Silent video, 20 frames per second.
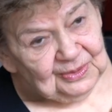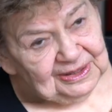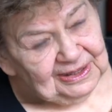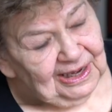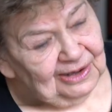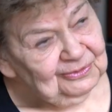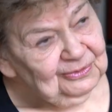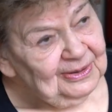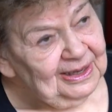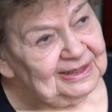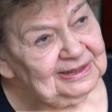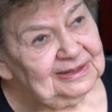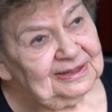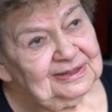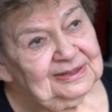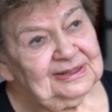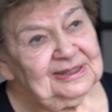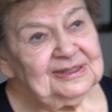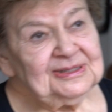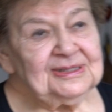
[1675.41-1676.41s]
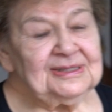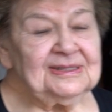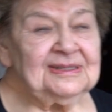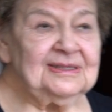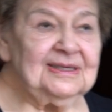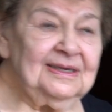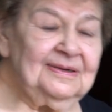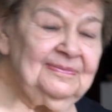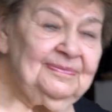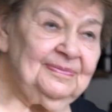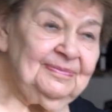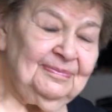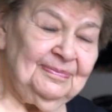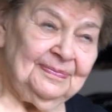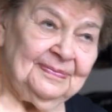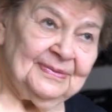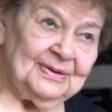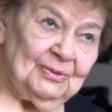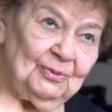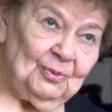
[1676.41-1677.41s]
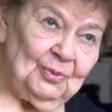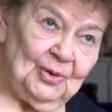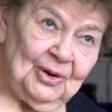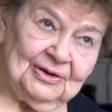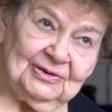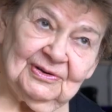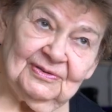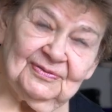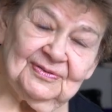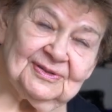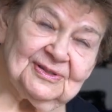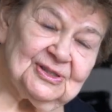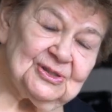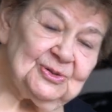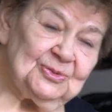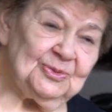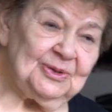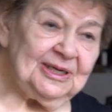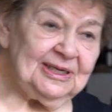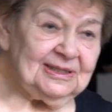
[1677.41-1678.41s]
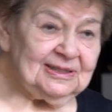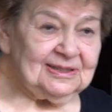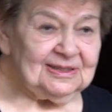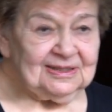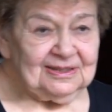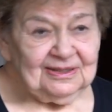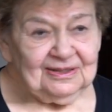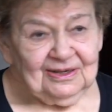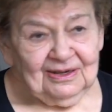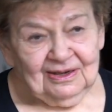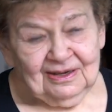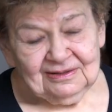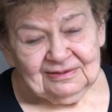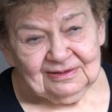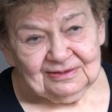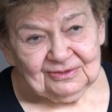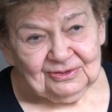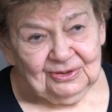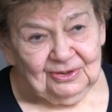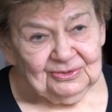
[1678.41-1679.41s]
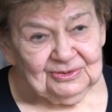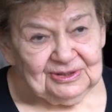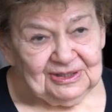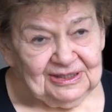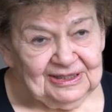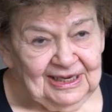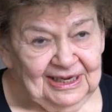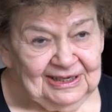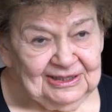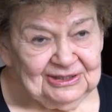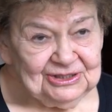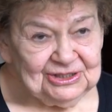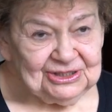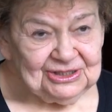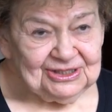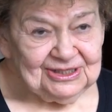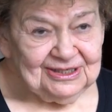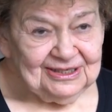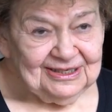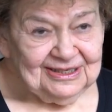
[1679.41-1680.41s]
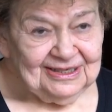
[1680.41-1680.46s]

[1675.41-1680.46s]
when I rented this um, wonderful suite on Côte de Neige,